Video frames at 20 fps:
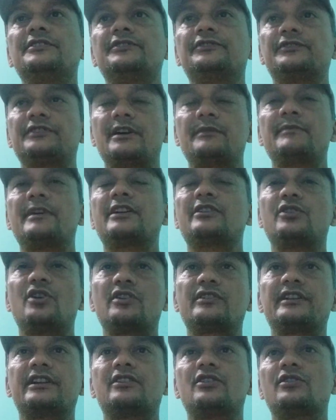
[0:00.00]
Some are
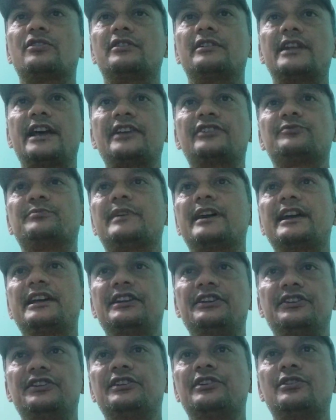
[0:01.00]
not recognized by
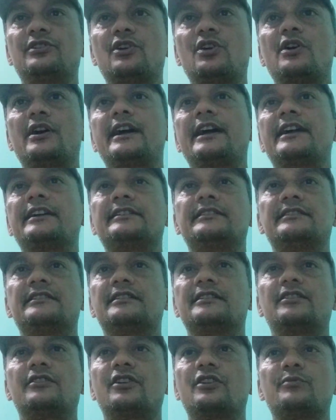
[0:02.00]
Indian law, and
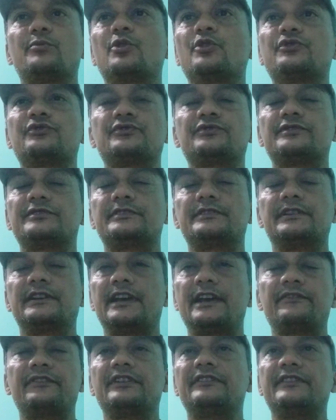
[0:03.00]
almost
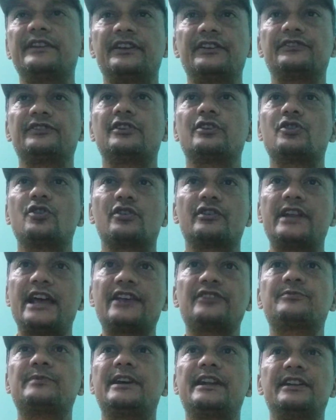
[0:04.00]
everything is
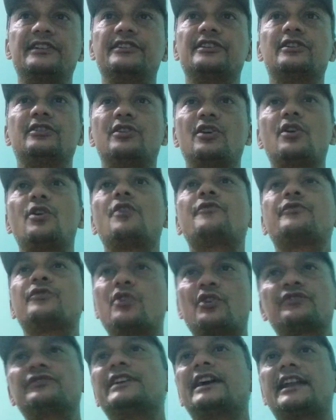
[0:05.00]
recognized by Indian law. Of
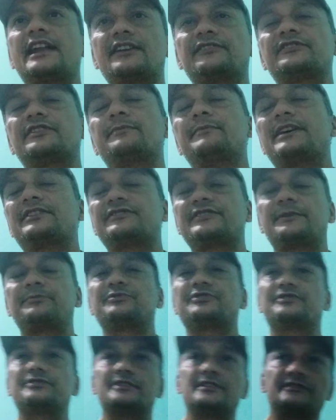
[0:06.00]
course, there are some
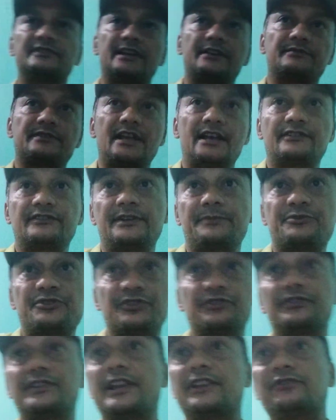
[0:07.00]

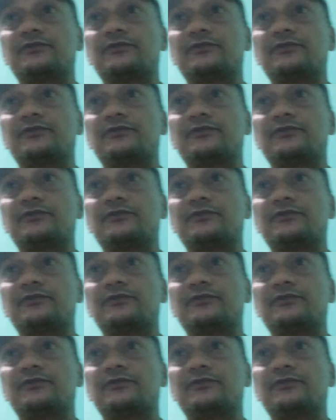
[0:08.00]
exceptions as